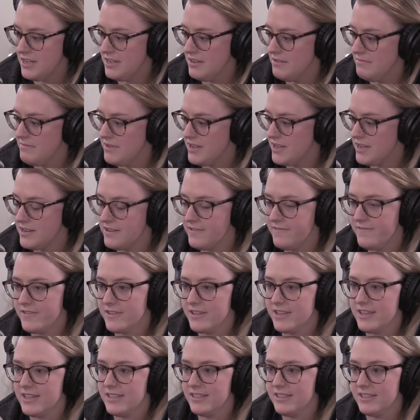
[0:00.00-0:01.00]
I am here
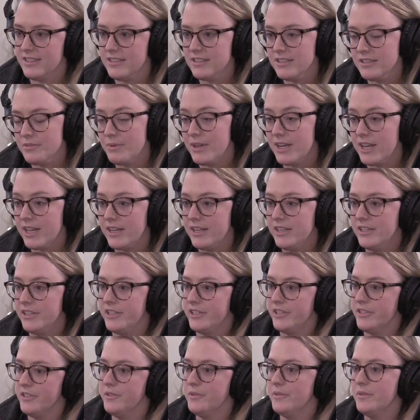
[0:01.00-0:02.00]
for this. This is what I
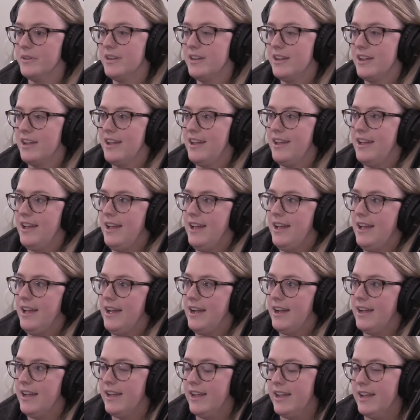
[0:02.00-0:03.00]
can do.
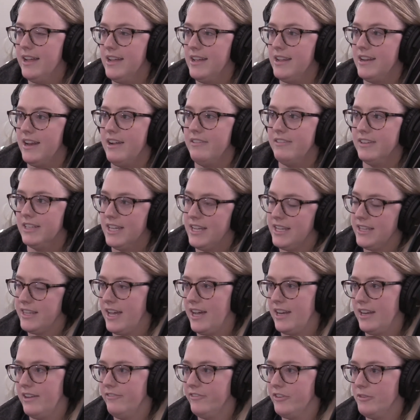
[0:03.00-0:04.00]
And I
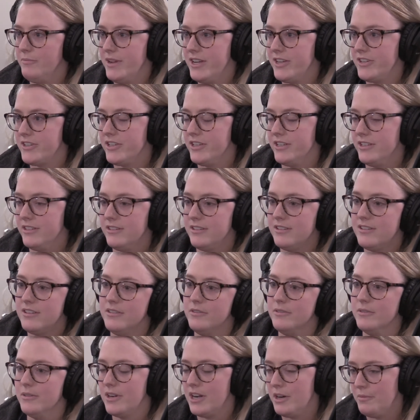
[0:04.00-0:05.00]
relayed that information
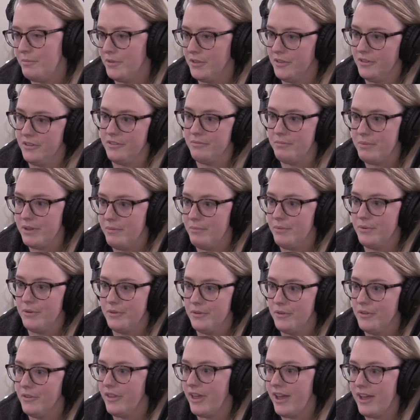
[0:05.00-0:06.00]
to a couple of the
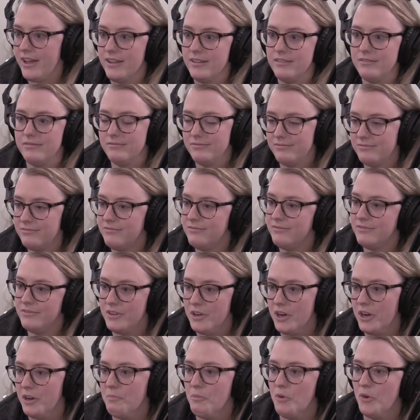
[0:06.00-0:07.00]
people that
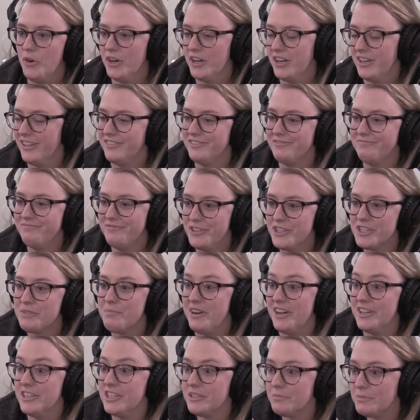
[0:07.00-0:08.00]
are more
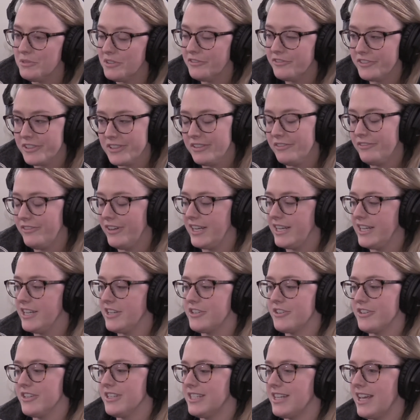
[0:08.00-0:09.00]
responsible for the
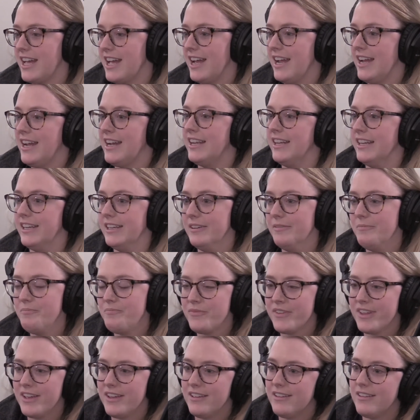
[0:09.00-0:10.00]
financial side, and
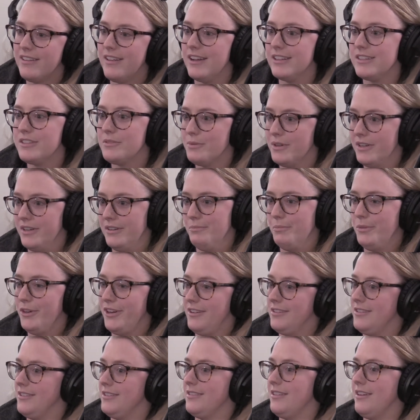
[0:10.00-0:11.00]
that's where our
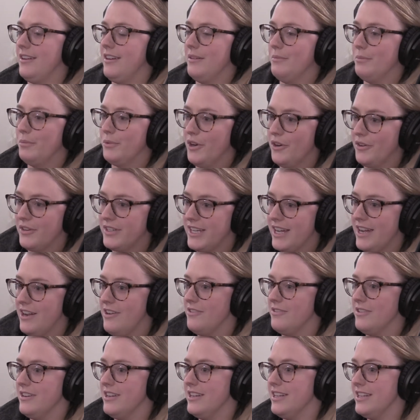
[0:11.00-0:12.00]
process kind of broke
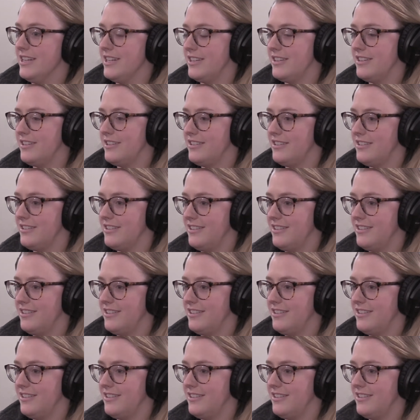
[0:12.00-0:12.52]
down and it